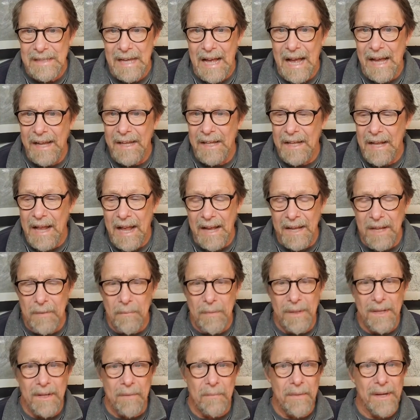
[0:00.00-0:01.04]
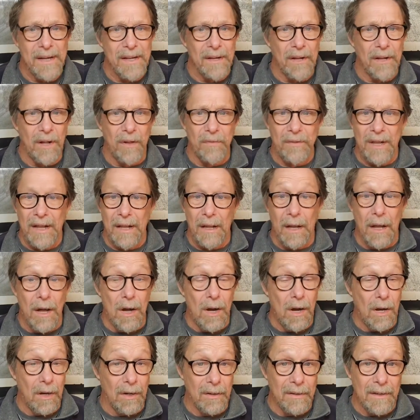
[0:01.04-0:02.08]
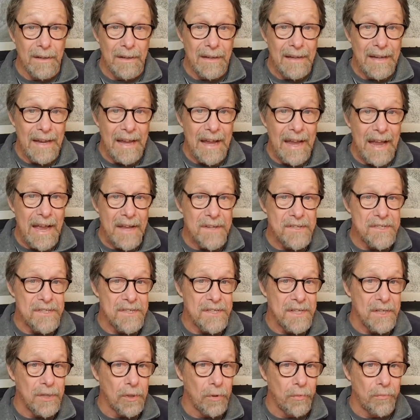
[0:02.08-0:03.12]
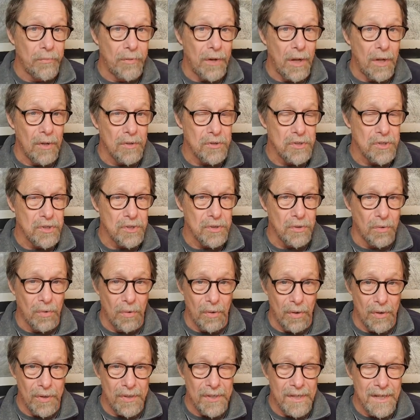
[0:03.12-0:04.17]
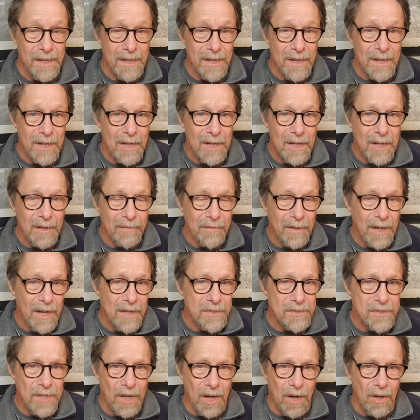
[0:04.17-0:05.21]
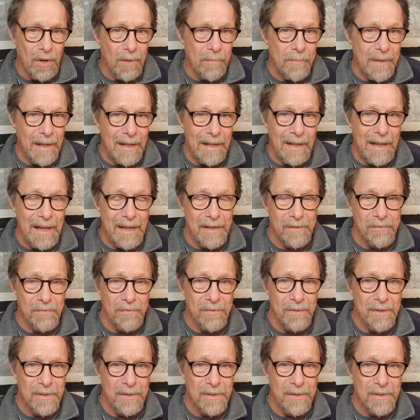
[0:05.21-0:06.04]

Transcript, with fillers: I can I can be committed all day long and still fall short of God's call in my life.